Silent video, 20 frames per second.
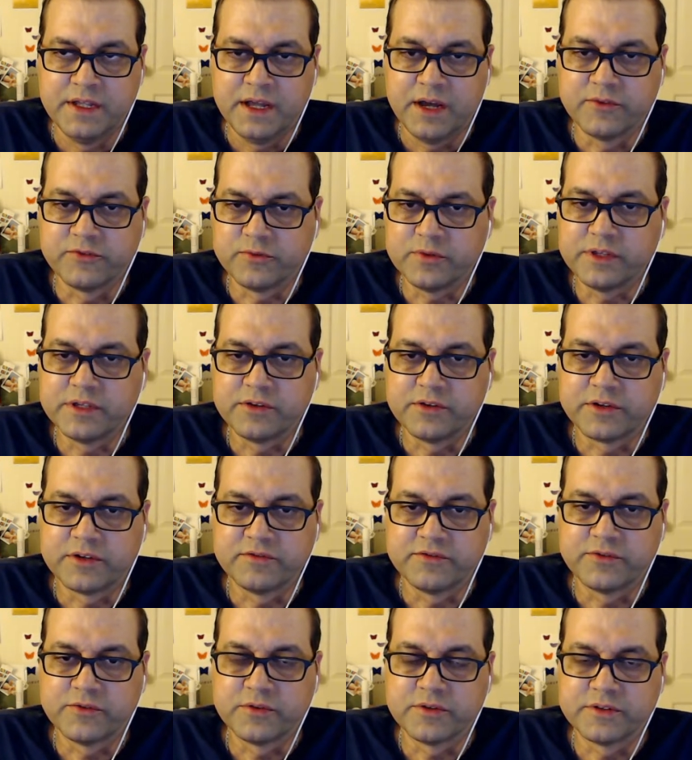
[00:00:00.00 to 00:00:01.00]
I was really
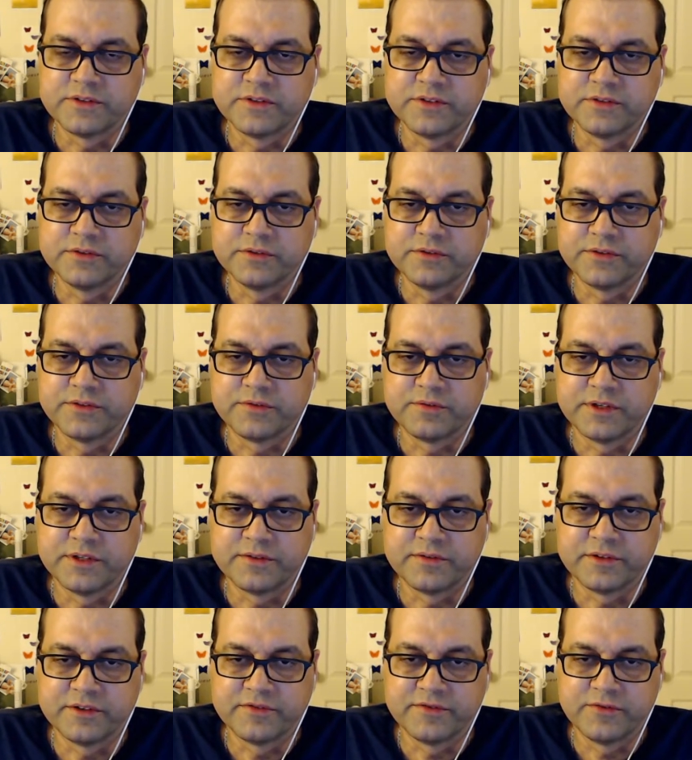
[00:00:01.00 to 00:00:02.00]
looking forward to
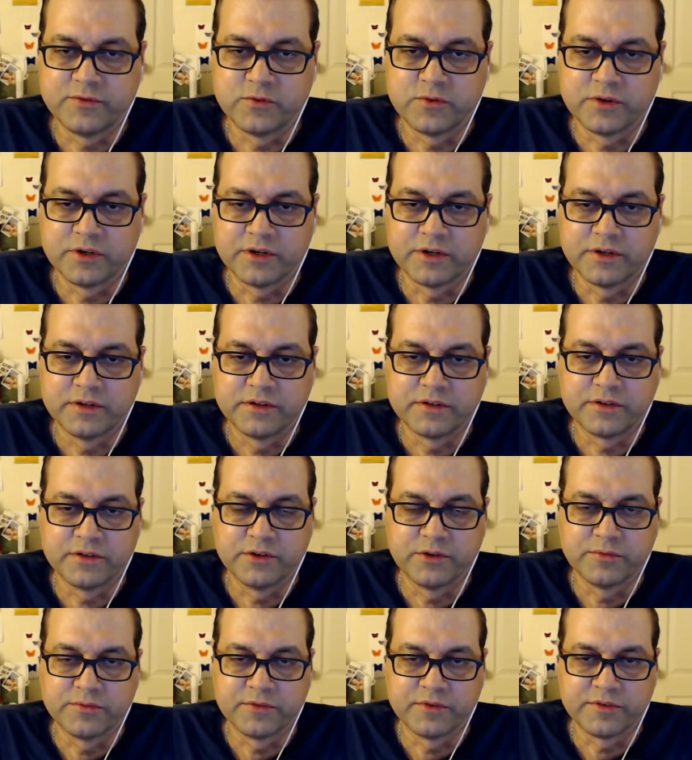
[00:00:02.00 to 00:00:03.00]
3.3.4,
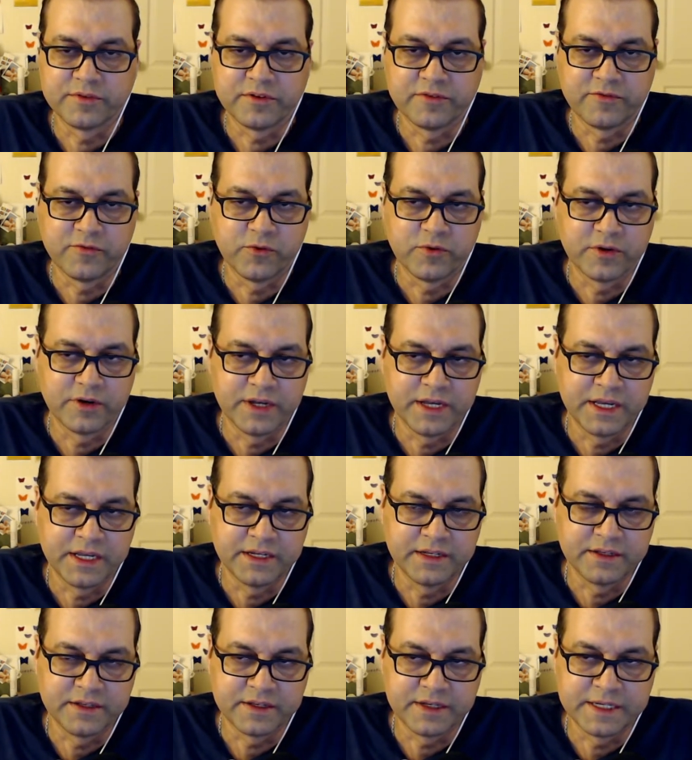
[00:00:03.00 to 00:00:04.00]
GNOME 3.3.4.
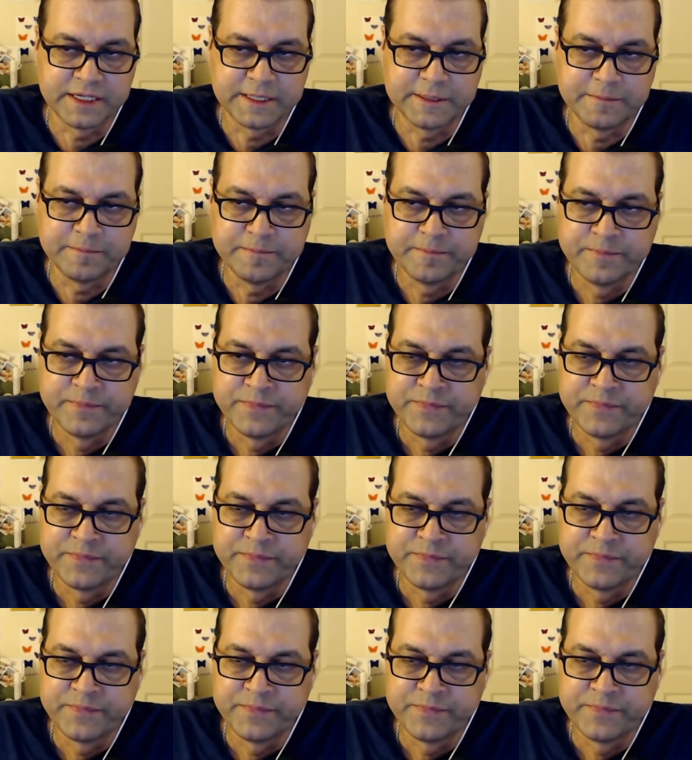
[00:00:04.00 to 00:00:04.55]
And